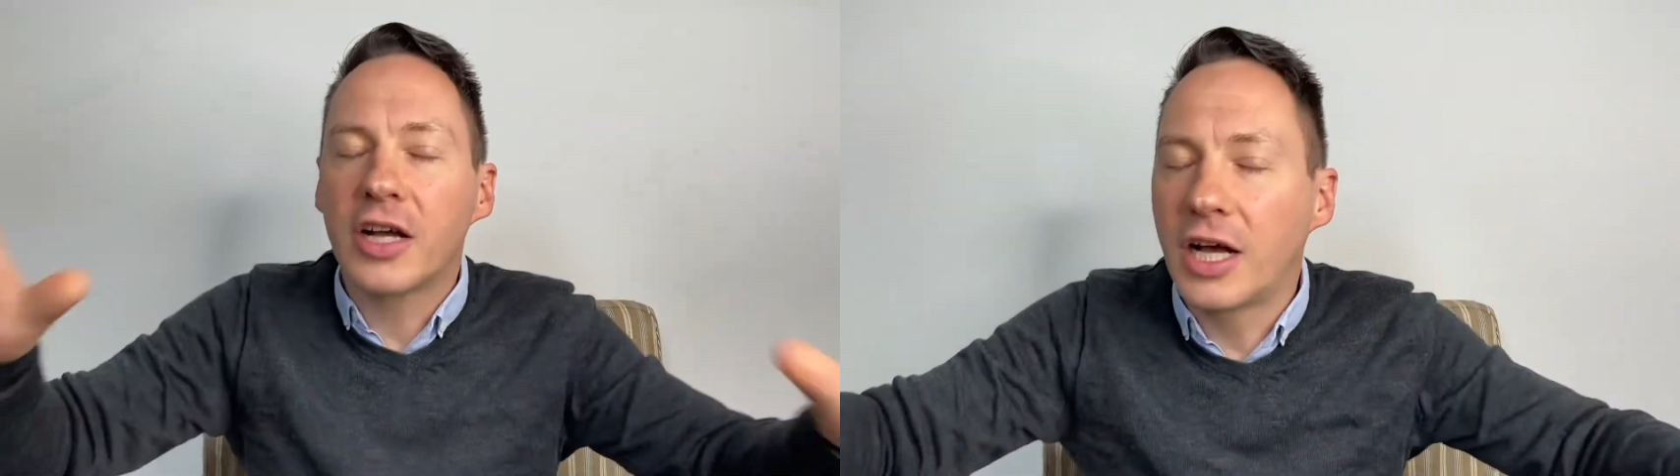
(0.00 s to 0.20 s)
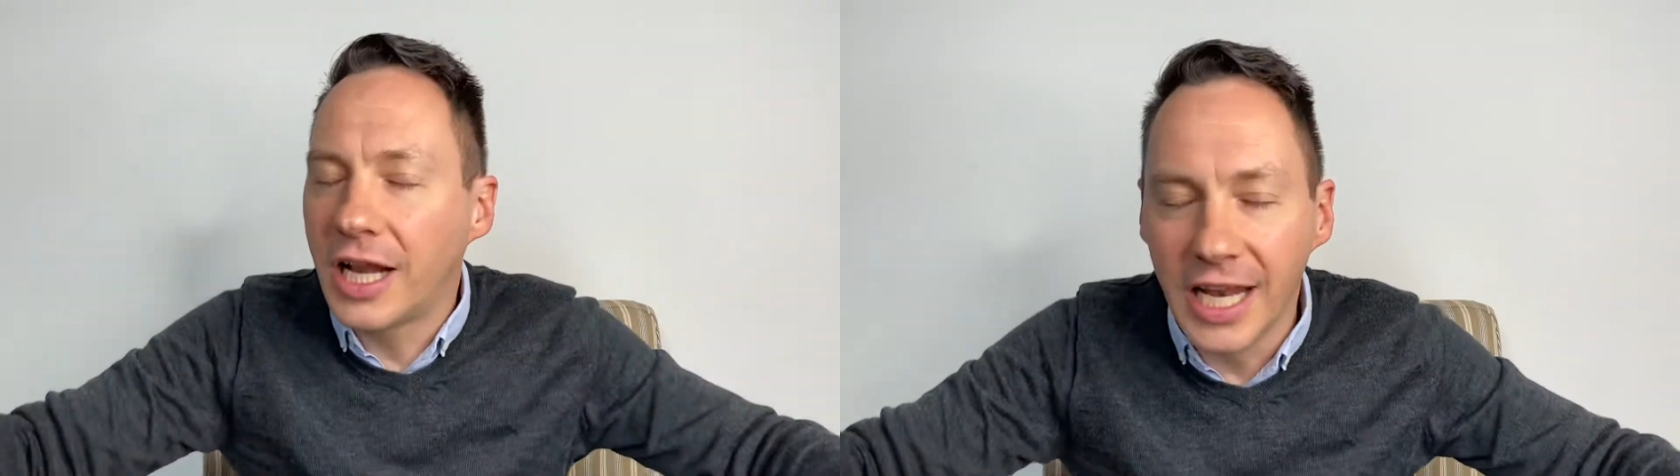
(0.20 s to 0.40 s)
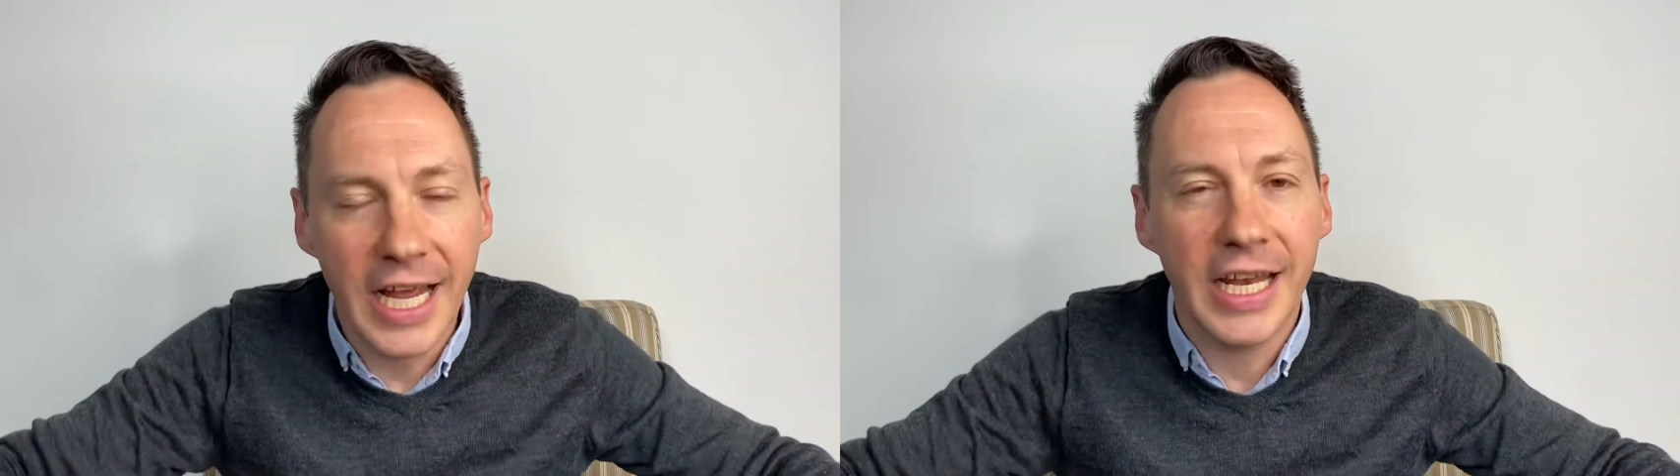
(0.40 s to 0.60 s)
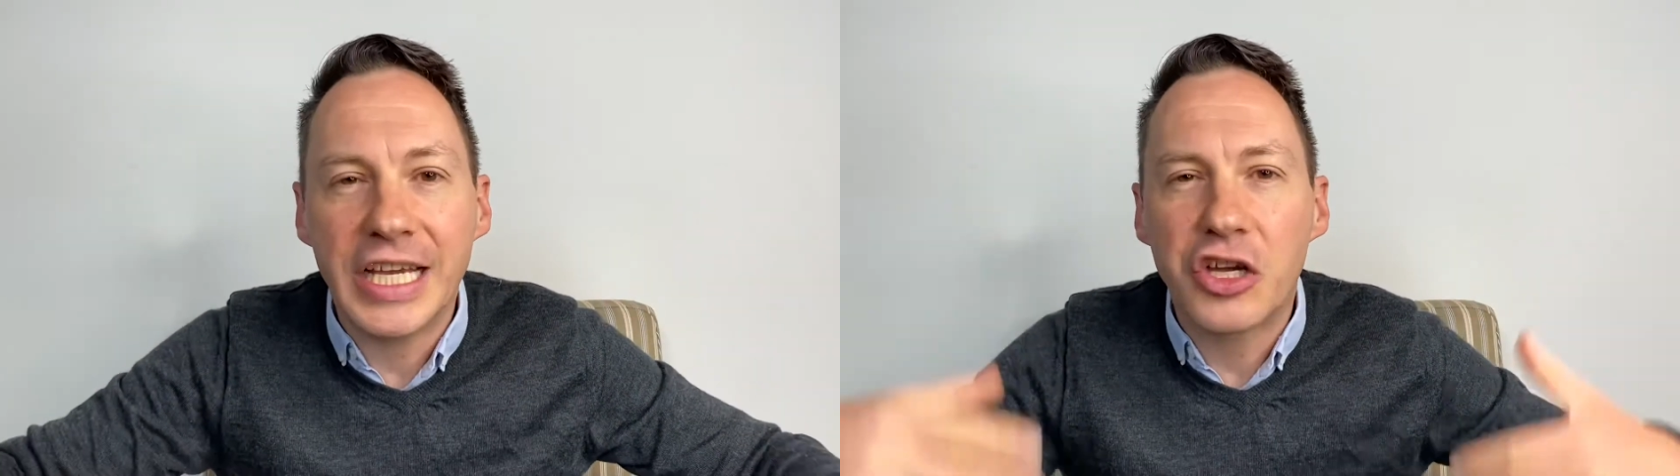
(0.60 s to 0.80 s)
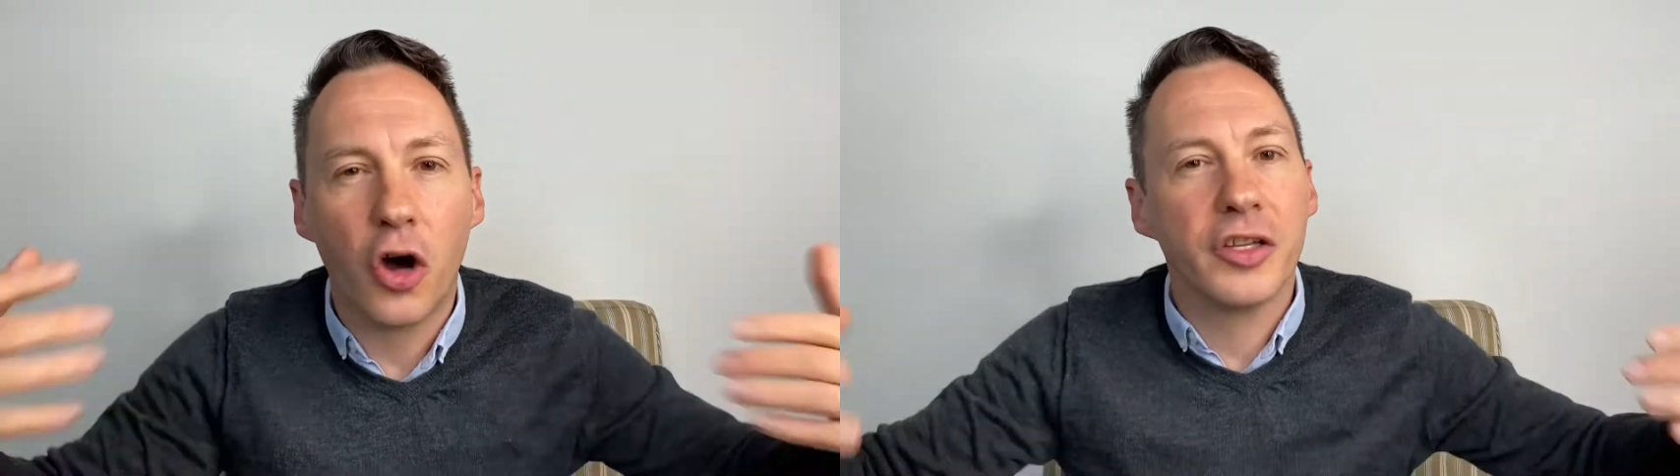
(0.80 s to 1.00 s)
clearly
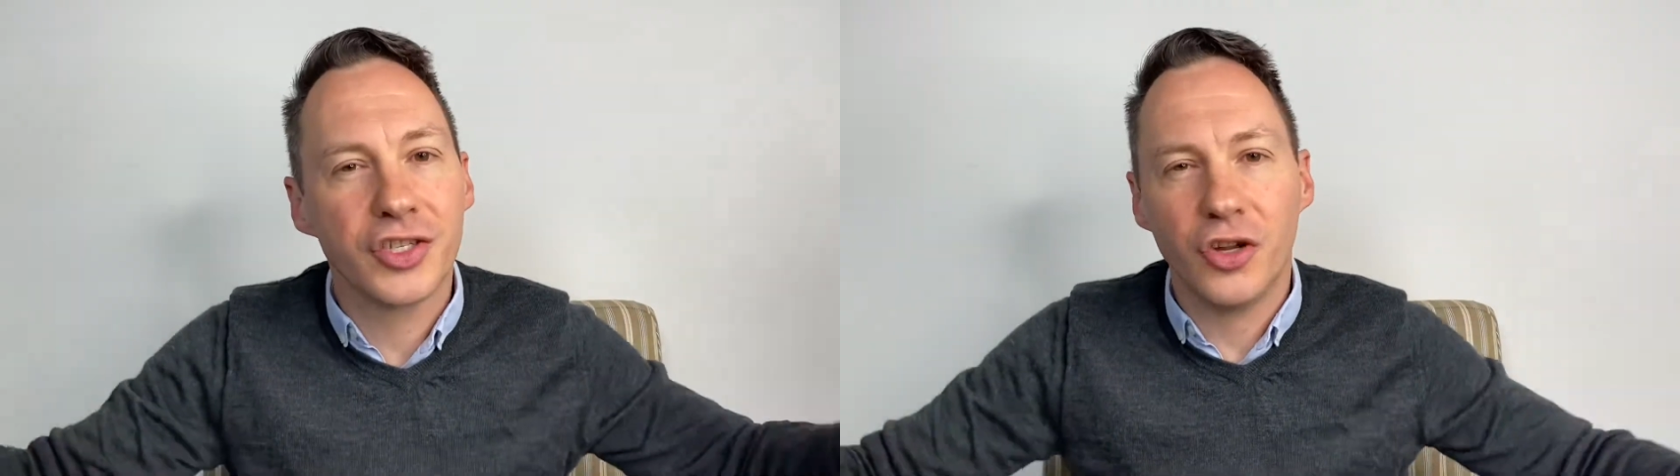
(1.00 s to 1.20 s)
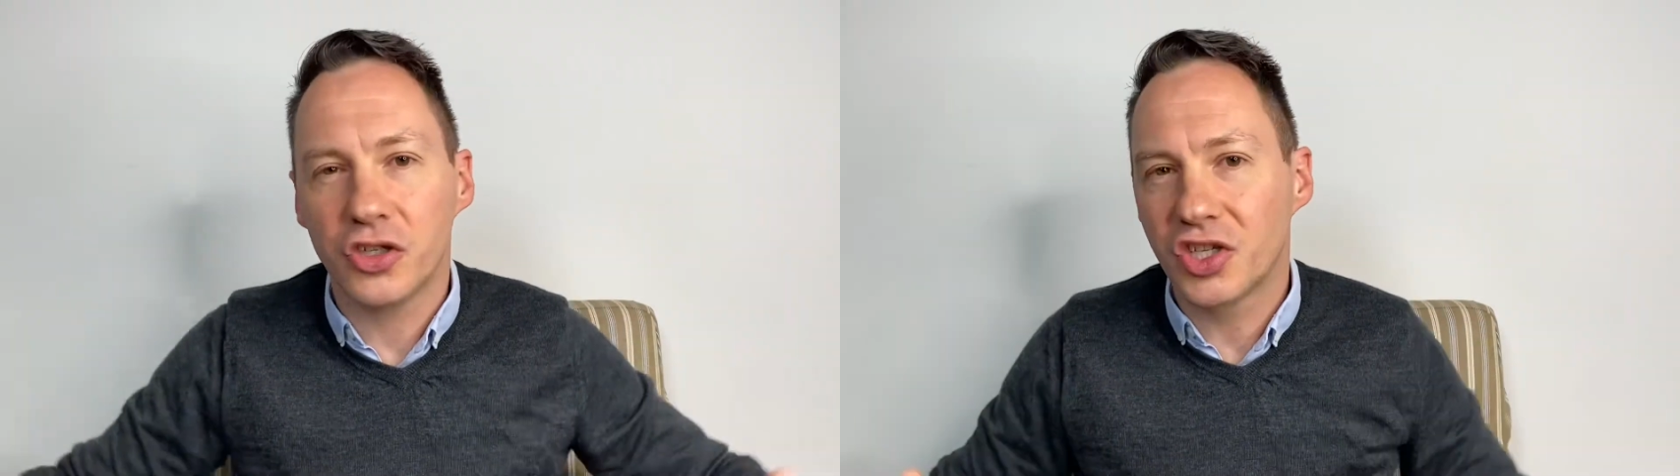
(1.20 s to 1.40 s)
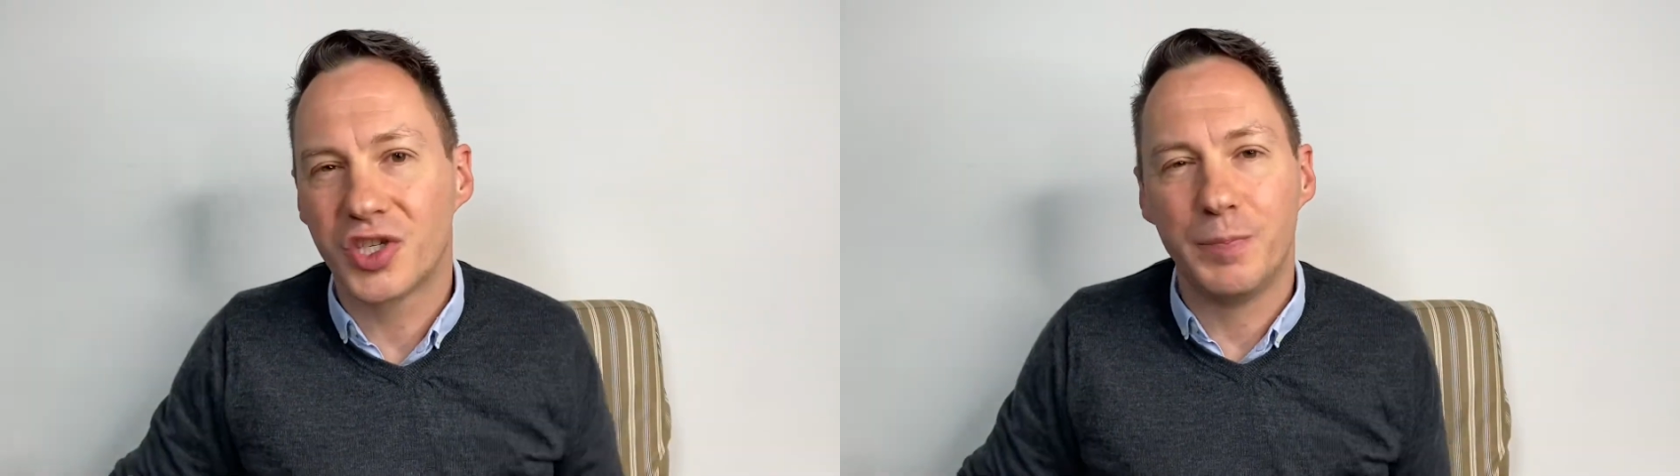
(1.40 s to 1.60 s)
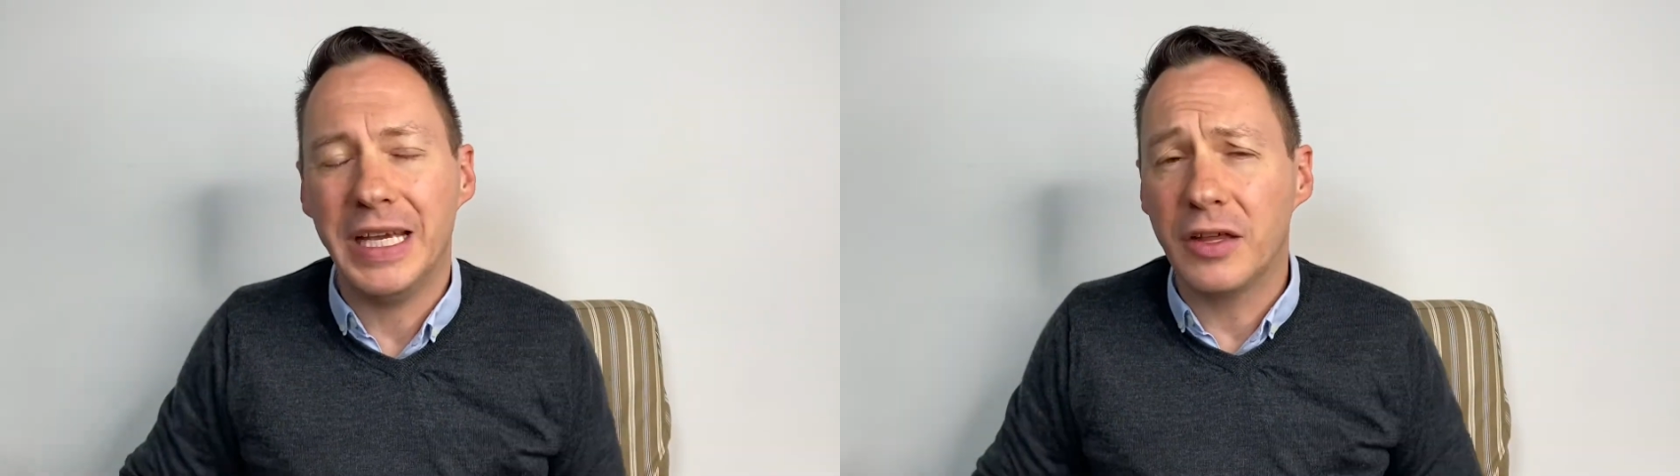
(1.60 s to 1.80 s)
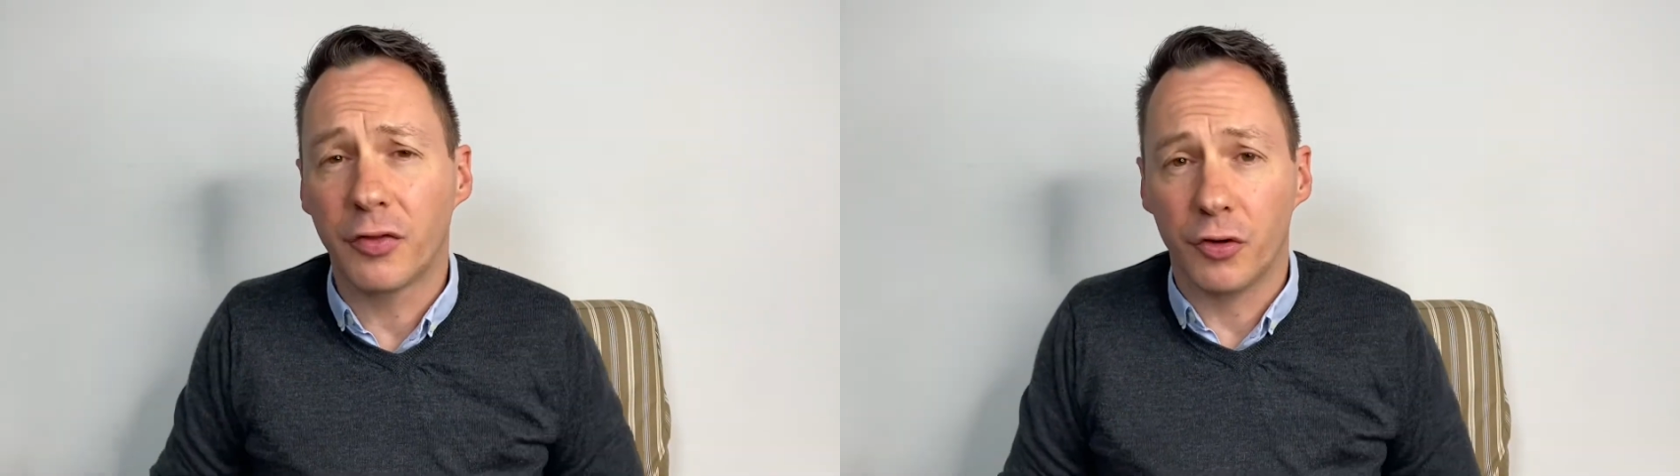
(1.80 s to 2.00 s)
God does not just
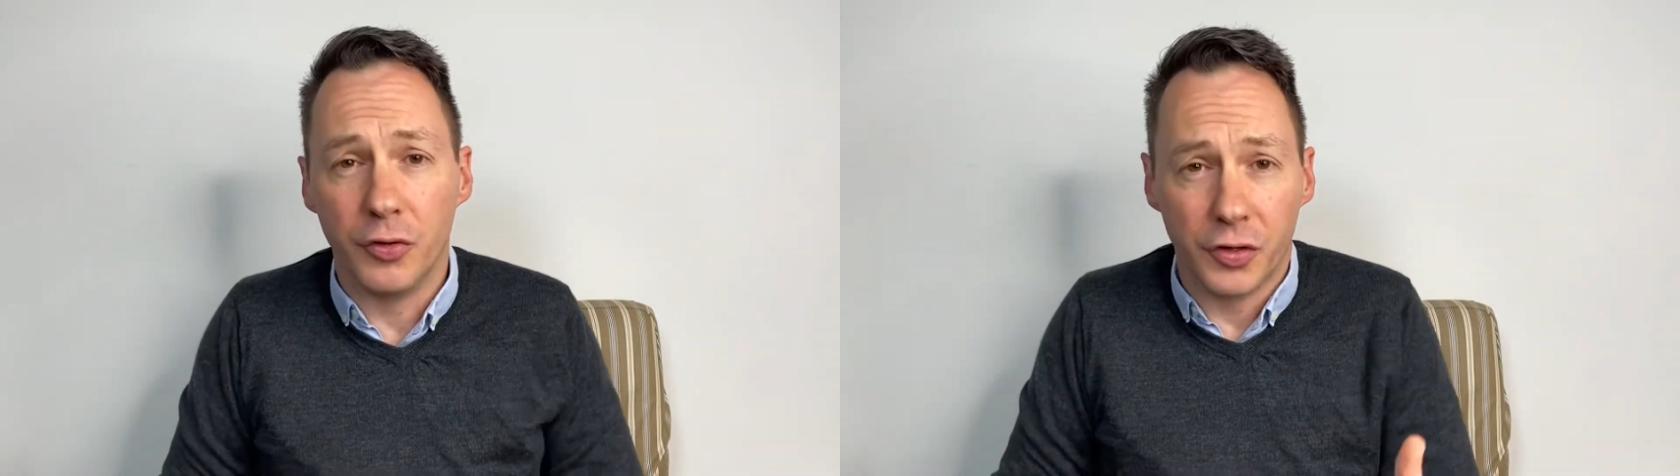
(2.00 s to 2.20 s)
speak through